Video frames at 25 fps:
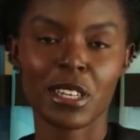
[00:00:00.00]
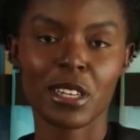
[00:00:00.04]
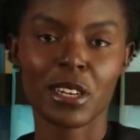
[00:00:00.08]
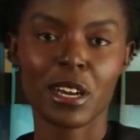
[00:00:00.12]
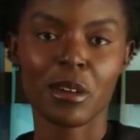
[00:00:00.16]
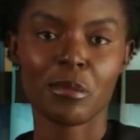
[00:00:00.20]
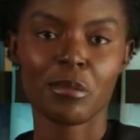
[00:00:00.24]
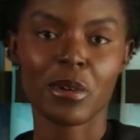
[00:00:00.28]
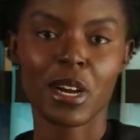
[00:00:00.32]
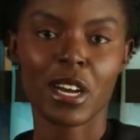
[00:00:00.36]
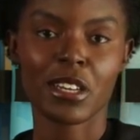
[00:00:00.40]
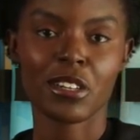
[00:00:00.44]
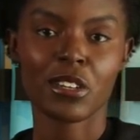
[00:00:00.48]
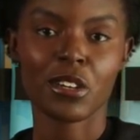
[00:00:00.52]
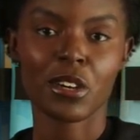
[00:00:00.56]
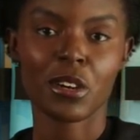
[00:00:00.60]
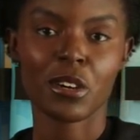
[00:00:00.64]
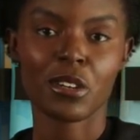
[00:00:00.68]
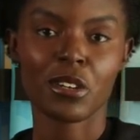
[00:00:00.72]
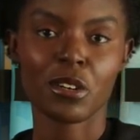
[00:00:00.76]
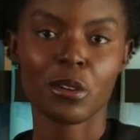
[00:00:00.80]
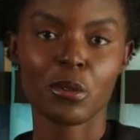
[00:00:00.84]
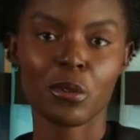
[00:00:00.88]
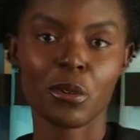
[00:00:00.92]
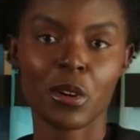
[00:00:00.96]

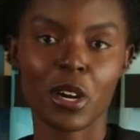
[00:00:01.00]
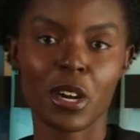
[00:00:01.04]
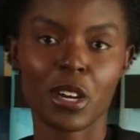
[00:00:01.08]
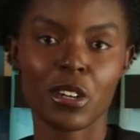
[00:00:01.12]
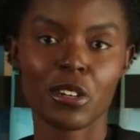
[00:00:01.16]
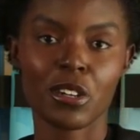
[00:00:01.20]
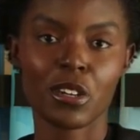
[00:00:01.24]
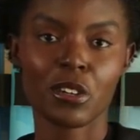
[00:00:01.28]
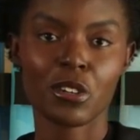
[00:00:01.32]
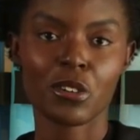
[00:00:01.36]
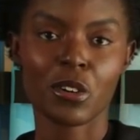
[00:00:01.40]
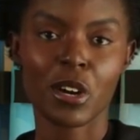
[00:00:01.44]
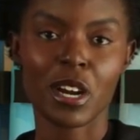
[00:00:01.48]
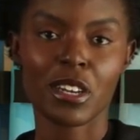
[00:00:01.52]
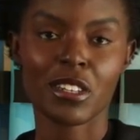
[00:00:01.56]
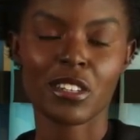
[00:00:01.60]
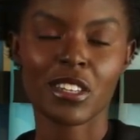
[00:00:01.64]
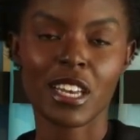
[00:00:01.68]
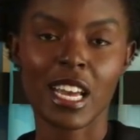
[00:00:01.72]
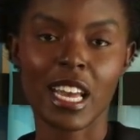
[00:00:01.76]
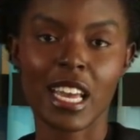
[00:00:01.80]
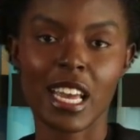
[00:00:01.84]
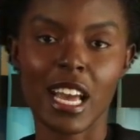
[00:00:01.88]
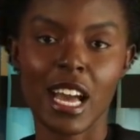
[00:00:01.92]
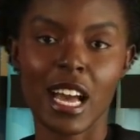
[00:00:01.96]
Investors who learn to trust
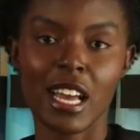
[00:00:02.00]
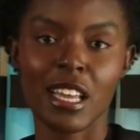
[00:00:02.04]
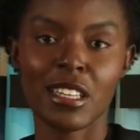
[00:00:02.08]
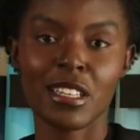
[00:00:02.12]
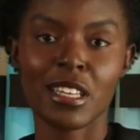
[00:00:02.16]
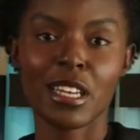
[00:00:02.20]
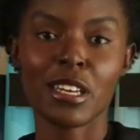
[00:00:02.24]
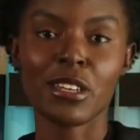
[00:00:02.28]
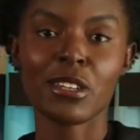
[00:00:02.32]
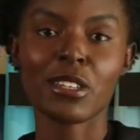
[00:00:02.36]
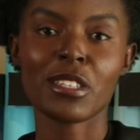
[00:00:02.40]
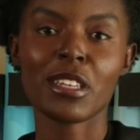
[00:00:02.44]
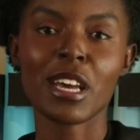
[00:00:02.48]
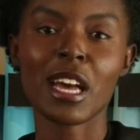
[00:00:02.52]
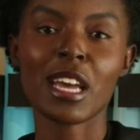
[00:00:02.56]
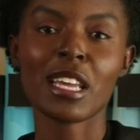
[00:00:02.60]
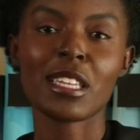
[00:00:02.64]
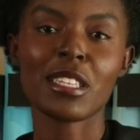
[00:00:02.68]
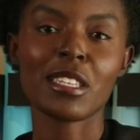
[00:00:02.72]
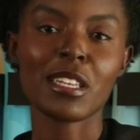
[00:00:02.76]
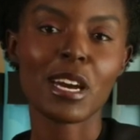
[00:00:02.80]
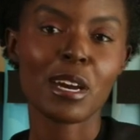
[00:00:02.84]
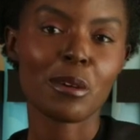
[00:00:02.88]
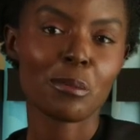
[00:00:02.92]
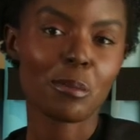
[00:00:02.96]
AI's
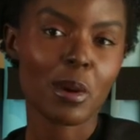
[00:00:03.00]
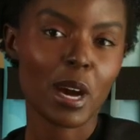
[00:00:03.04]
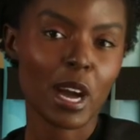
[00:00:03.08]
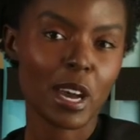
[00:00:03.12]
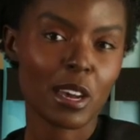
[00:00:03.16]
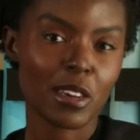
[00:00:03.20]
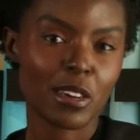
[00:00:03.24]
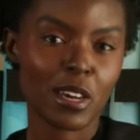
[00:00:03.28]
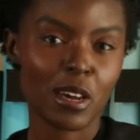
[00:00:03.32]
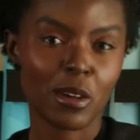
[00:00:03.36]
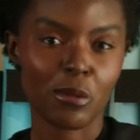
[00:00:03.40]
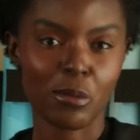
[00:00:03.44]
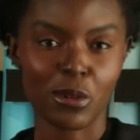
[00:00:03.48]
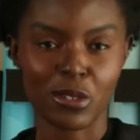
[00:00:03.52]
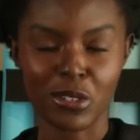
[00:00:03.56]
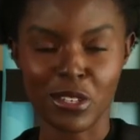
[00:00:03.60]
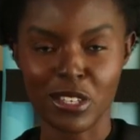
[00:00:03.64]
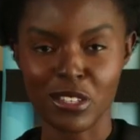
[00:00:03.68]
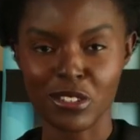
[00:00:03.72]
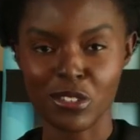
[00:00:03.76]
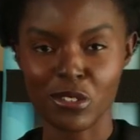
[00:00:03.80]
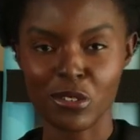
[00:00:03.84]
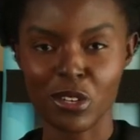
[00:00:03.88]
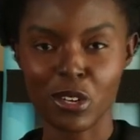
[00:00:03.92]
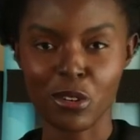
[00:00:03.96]
insights and partner with
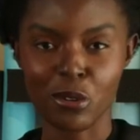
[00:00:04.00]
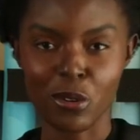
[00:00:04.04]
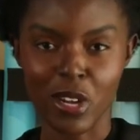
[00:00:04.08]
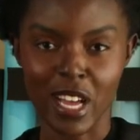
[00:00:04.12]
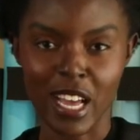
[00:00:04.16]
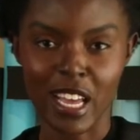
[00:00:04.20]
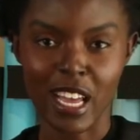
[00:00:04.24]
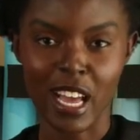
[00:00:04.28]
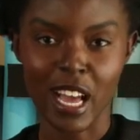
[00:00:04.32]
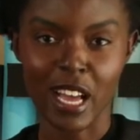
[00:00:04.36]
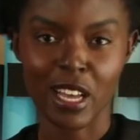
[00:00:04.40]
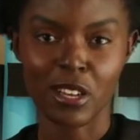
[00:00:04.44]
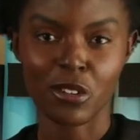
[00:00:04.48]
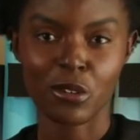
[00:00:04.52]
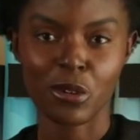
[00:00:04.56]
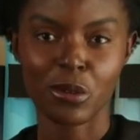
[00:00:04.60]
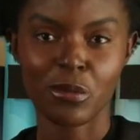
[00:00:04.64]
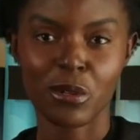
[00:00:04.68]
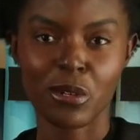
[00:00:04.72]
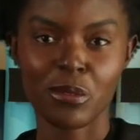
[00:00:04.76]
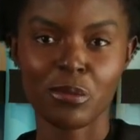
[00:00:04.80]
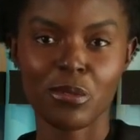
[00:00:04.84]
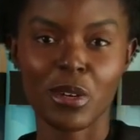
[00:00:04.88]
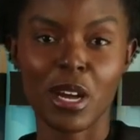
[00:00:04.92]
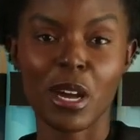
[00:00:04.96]
these new
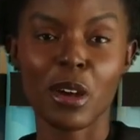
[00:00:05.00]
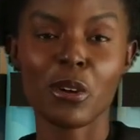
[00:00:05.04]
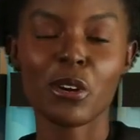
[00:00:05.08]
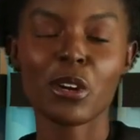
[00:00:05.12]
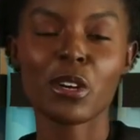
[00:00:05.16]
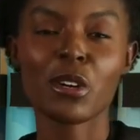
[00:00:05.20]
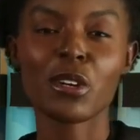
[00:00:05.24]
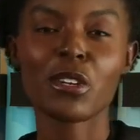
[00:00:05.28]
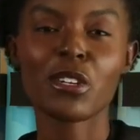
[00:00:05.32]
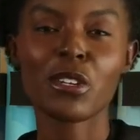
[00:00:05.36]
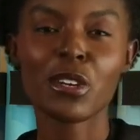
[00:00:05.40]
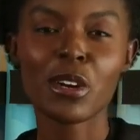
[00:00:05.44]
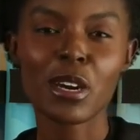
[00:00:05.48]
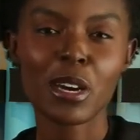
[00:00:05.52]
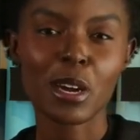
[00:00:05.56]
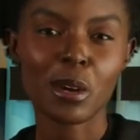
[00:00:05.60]
AI-driven founders